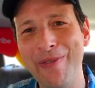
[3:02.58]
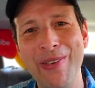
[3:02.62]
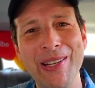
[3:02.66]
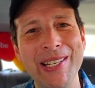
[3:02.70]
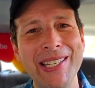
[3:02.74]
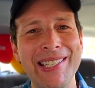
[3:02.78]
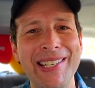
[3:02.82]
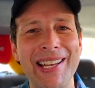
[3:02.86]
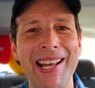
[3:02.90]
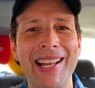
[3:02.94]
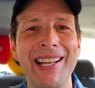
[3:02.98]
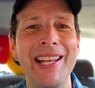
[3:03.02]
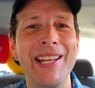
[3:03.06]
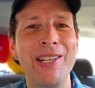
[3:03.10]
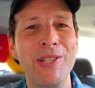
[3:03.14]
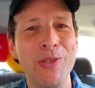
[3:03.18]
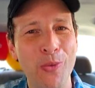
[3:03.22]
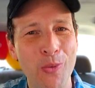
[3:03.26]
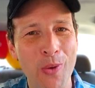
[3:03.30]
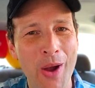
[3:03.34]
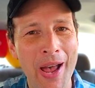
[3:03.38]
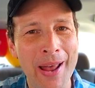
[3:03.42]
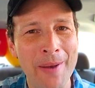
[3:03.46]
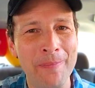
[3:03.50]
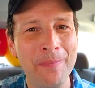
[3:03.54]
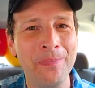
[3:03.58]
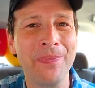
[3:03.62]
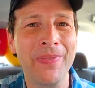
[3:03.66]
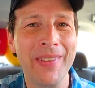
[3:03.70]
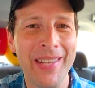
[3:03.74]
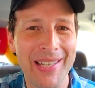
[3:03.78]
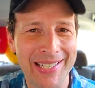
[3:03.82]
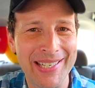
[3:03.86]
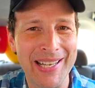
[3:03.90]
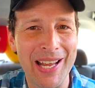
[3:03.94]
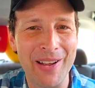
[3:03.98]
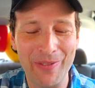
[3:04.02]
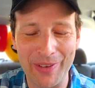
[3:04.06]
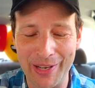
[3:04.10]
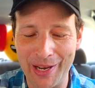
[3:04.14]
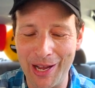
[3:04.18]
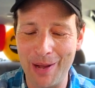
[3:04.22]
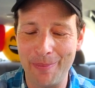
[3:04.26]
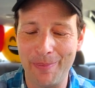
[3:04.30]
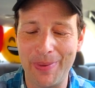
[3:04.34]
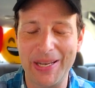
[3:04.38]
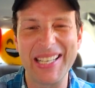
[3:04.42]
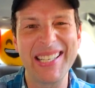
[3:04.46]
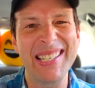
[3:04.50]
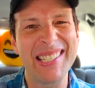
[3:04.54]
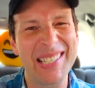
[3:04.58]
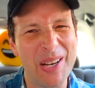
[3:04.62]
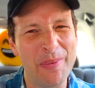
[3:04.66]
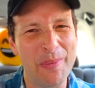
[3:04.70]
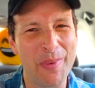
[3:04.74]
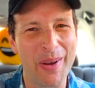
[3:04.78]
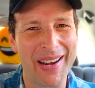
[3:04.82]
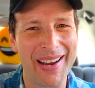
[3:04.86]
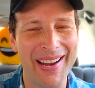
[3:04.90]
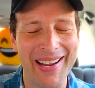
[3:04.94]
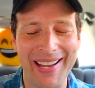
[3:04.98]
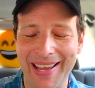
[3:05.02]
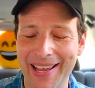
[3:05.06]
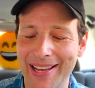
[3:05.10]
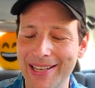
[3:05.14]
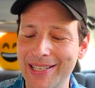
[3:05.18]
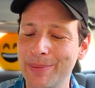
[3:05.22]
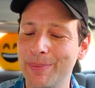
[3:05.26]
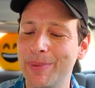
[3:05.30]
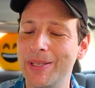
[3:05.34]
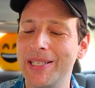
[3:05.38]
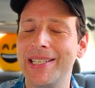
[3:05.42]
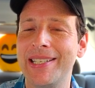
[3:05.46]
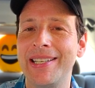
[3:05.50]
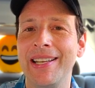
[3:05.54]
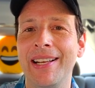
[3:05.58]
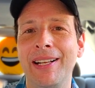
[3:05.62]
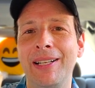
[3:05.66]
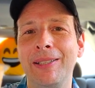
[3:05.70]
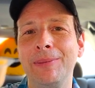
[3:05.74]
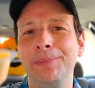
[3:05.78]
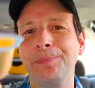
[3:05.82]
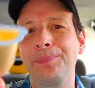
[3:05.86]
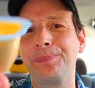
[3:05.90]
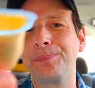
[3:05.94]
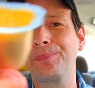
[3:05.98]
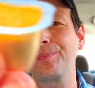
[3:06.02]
even still, it's wet. It's definitely helping somewhat, I guess. But still,